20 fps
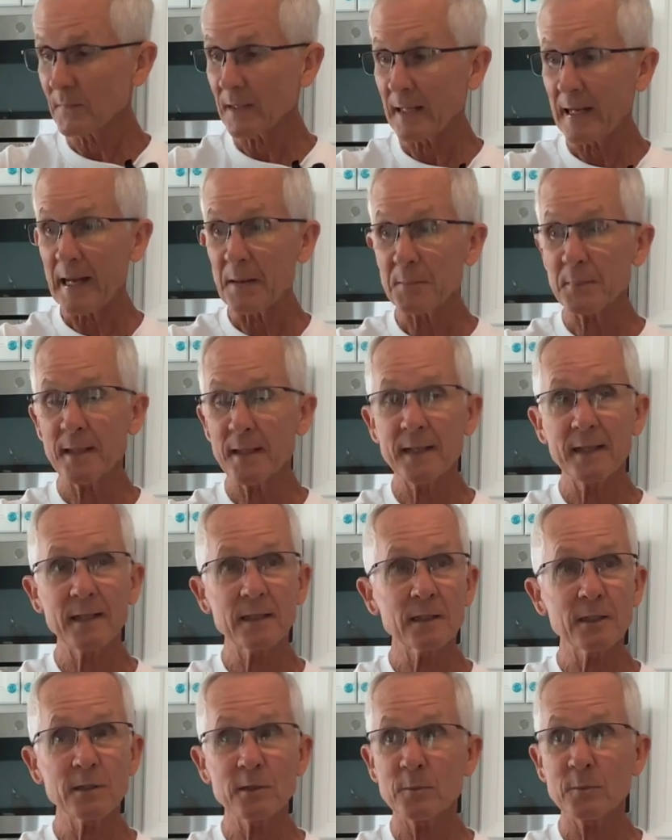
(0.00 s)
I'm getting a
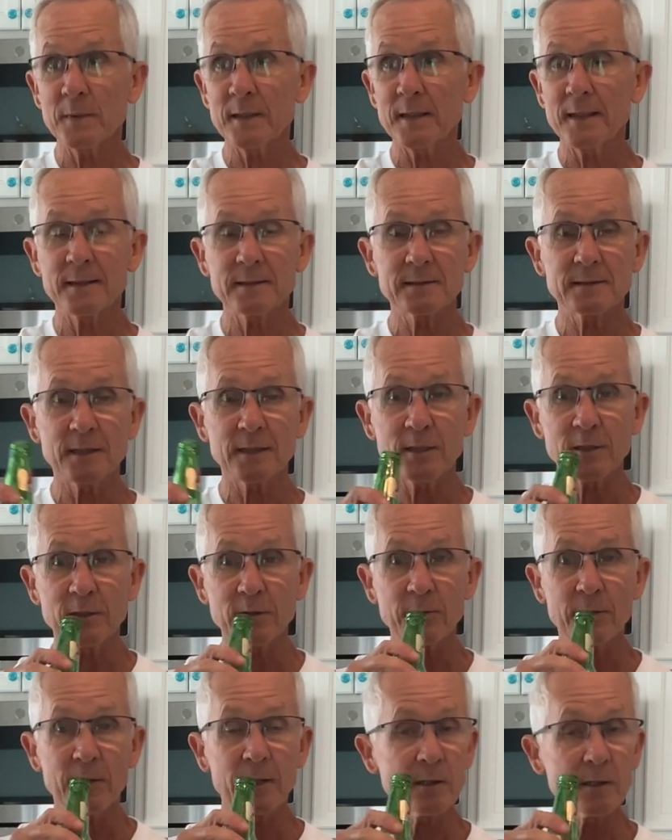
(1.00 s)
little bit,
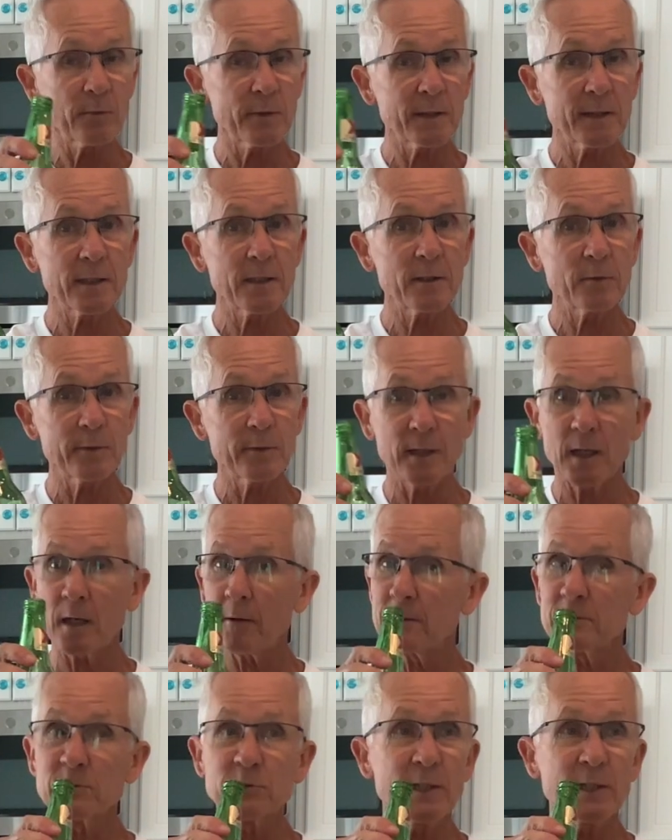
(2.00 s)
so there we go. We
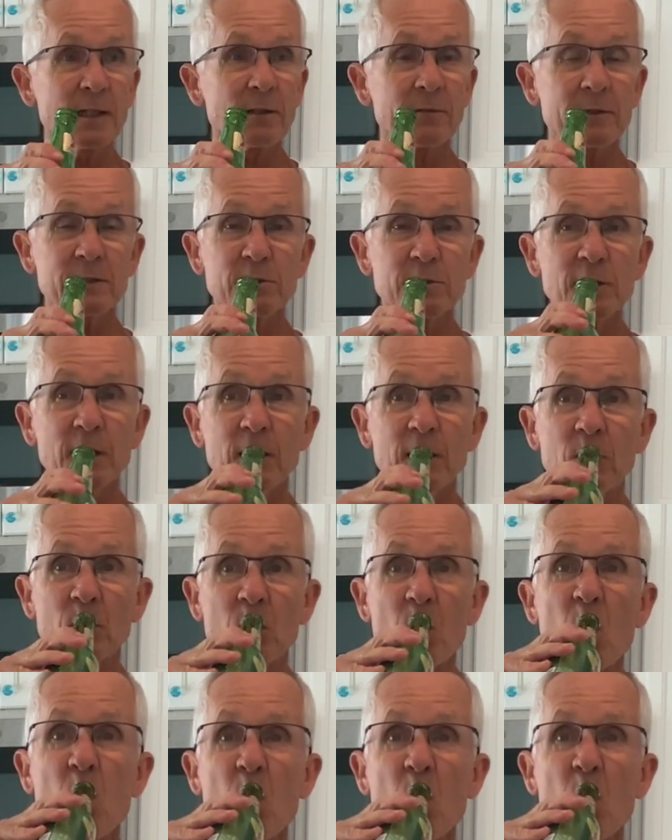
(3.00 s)
always drink on the show.